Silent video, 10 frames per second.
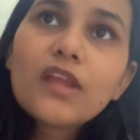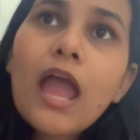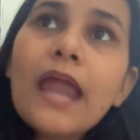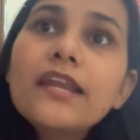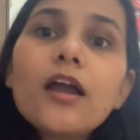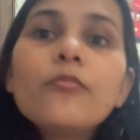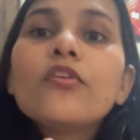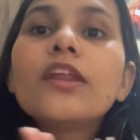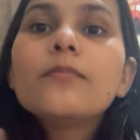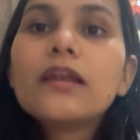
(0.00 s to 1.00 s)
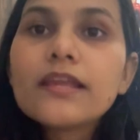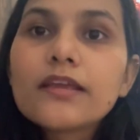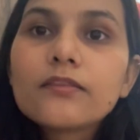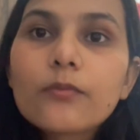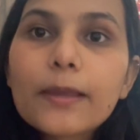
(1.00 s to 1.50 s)
and community building
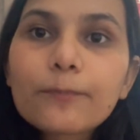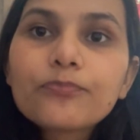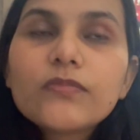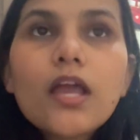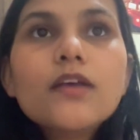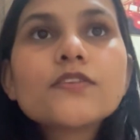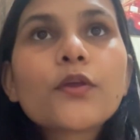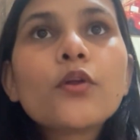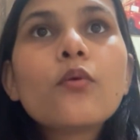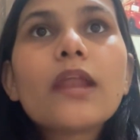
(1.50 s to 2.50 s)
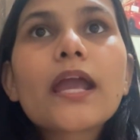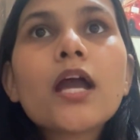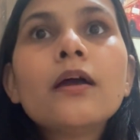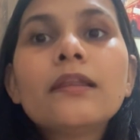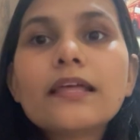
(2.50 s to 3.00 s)
in the way. So like
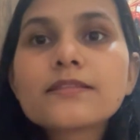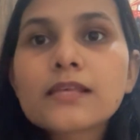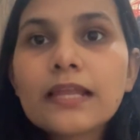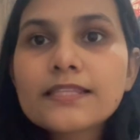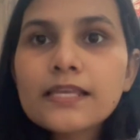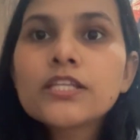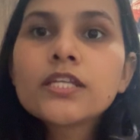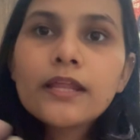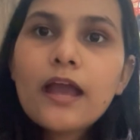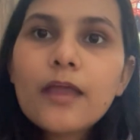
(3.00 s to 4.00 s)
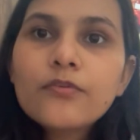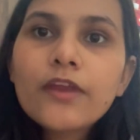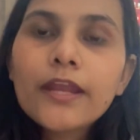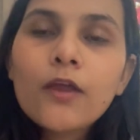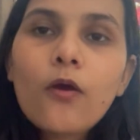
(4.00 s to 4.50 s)
let's say today I am
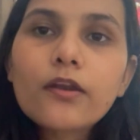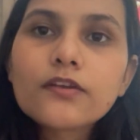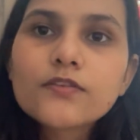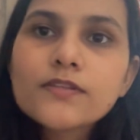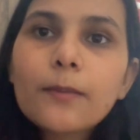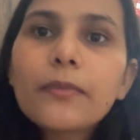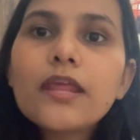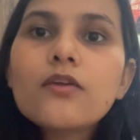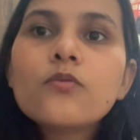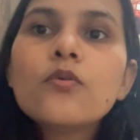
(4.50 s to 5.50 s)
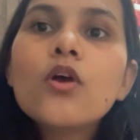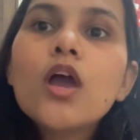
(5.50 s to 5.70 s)
creating content. So somebody who